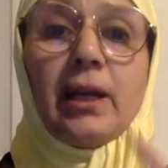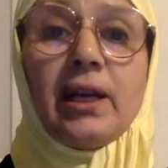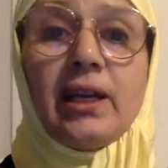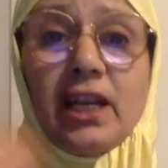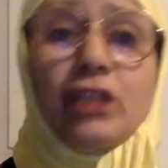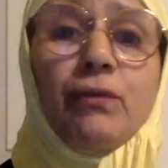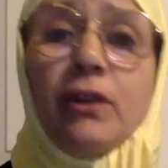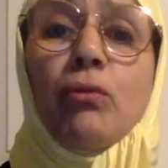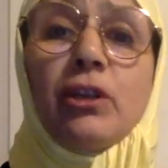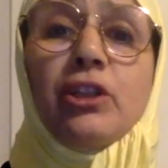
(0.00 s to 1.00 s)
Next
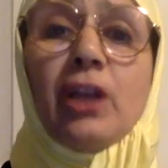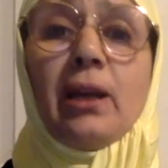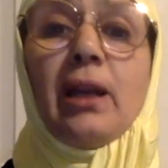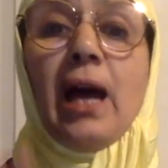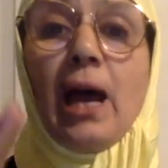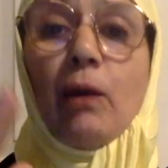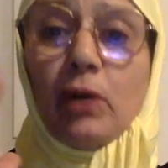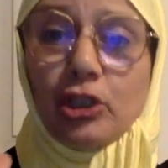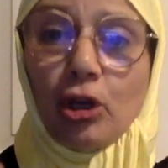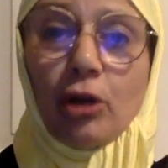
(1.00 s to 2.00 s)
video, inshallah, I will
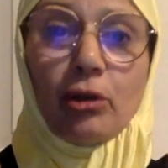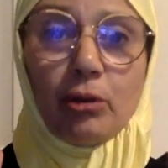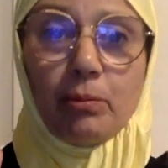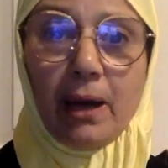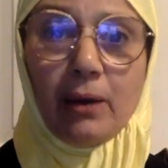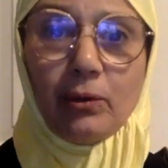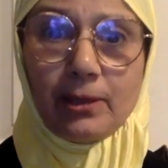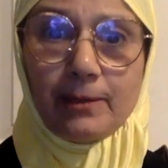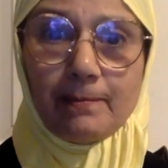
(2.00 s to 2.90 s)
talk about